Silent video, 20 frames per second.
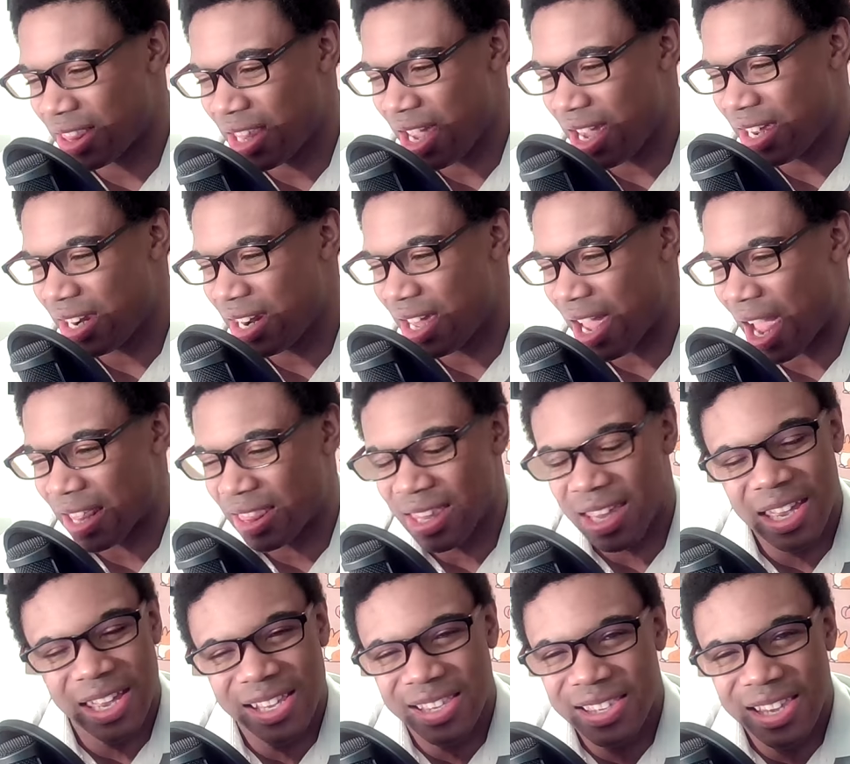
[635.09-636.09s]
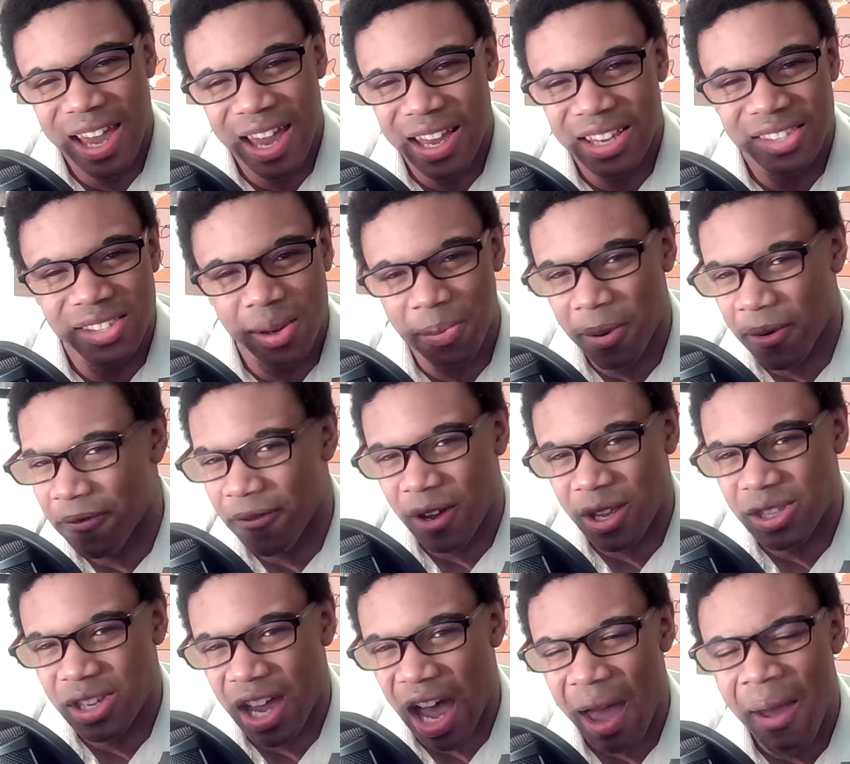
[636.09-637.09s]
Then I think it's like a super fun
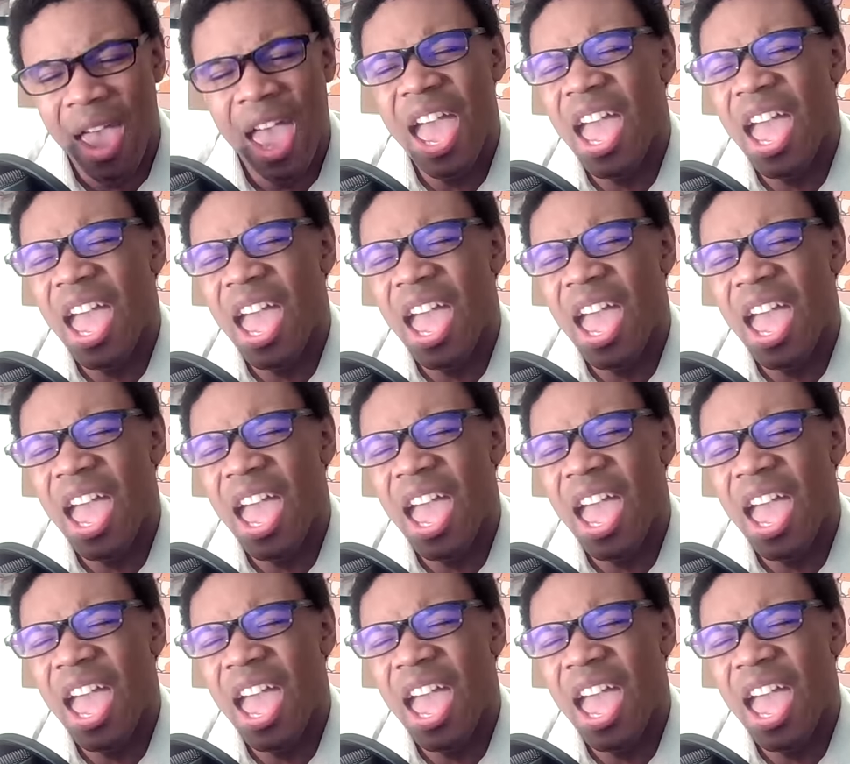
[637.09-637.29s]
time.